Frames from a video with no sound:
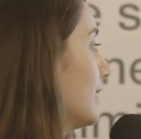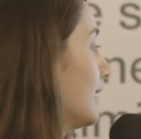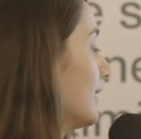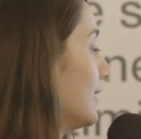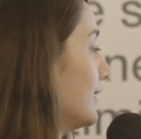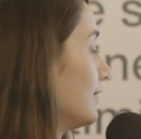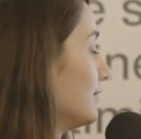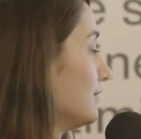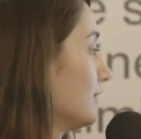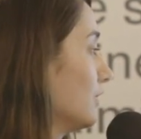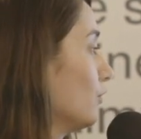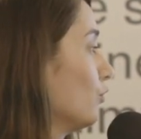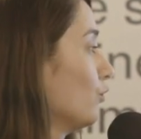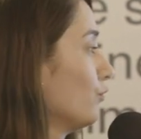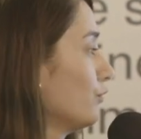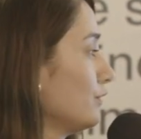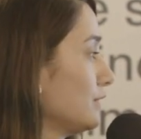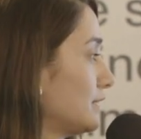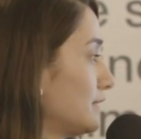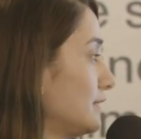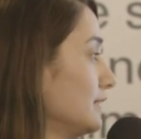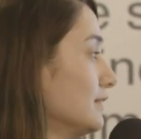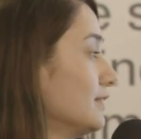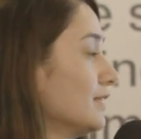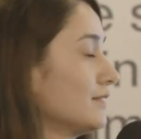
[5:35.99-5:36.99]
And
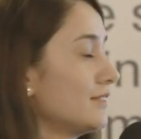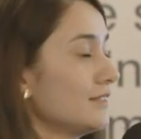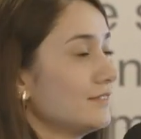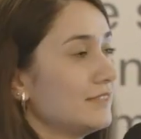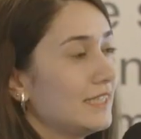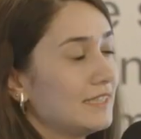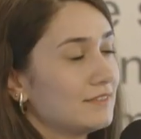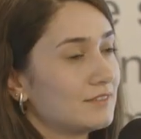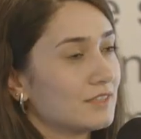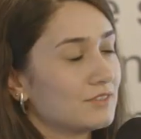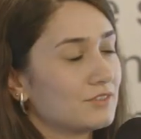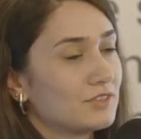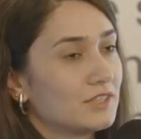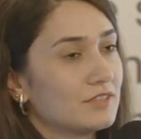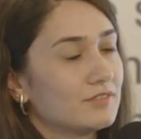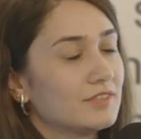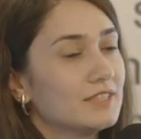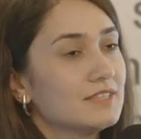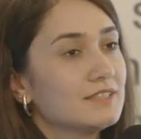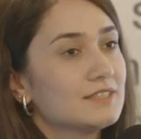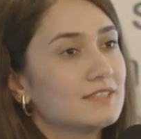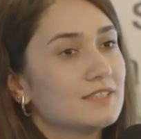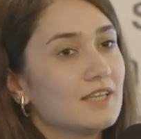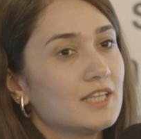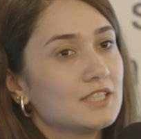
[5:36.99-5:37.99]
obviously the data-driven
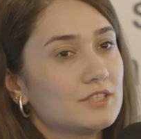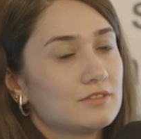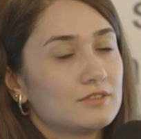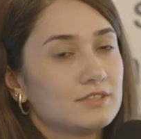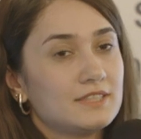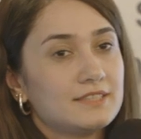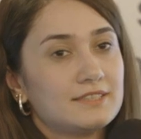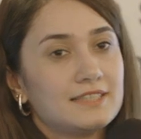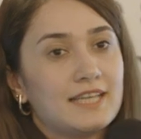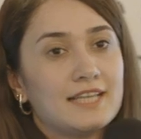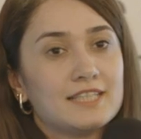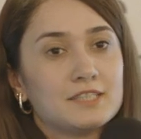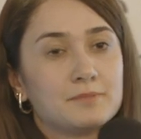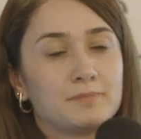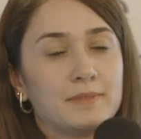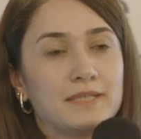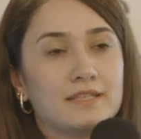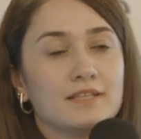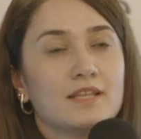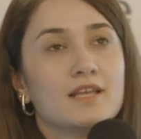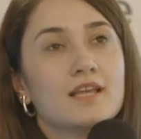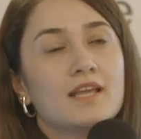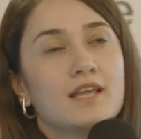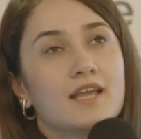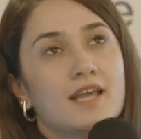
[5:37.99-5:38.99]
insight, this has
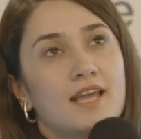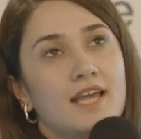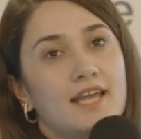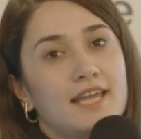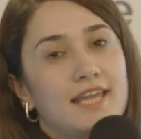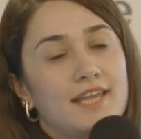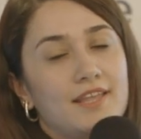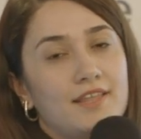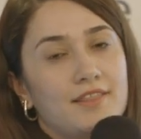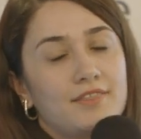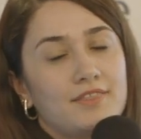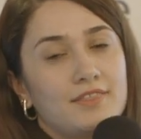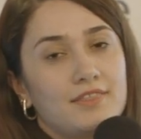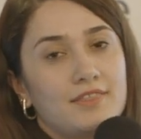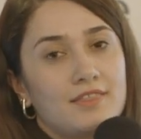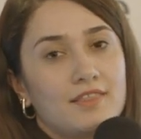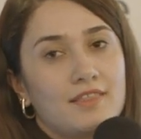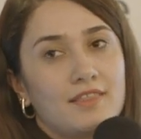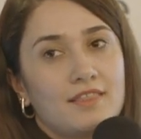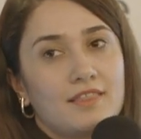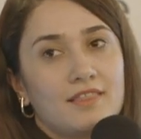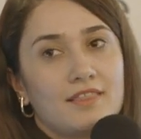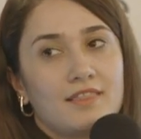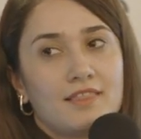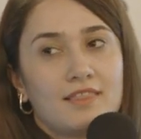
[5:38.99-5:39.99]
been
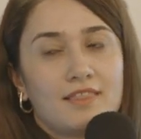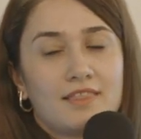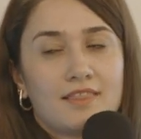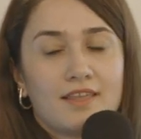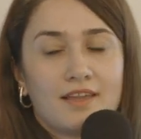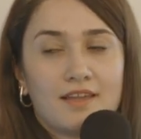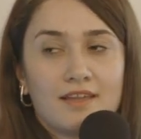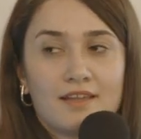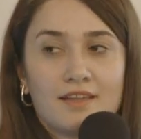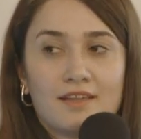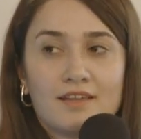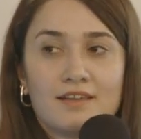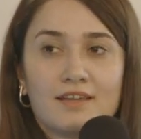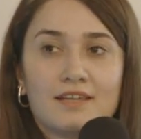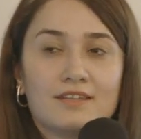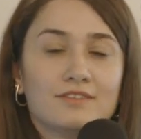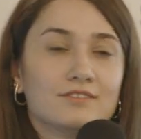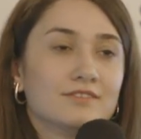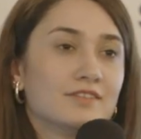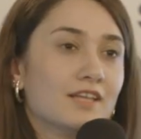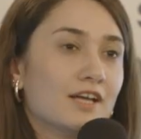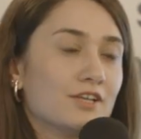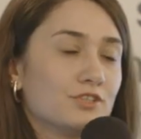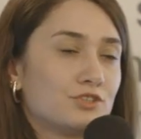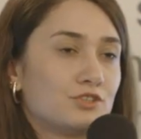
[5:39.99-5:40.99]
in the
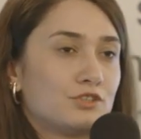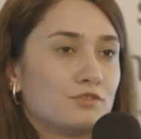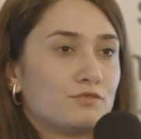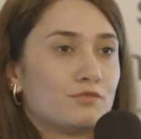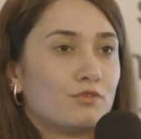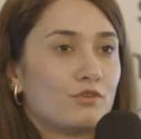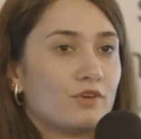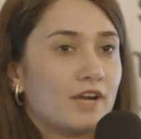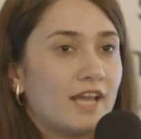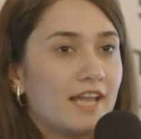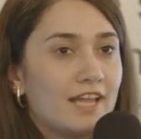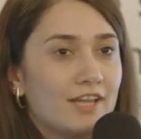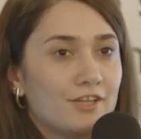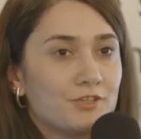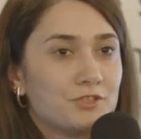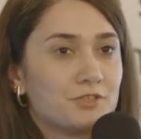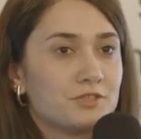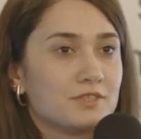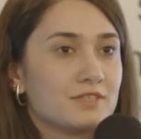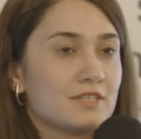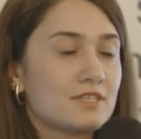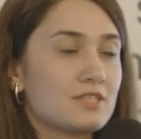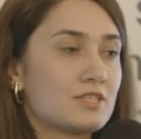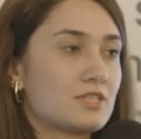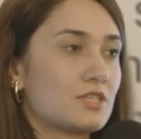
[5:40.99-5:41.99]
industry for
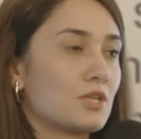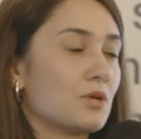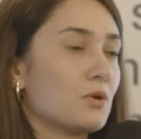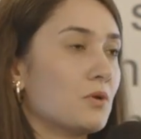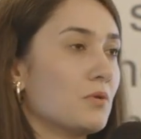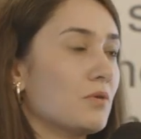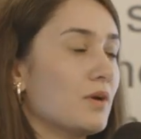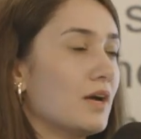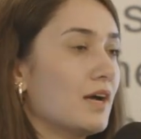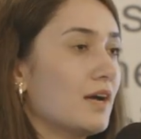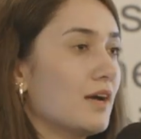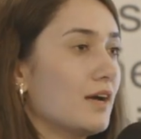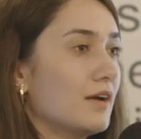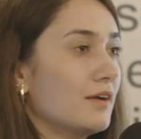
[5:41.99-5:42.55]
ages, so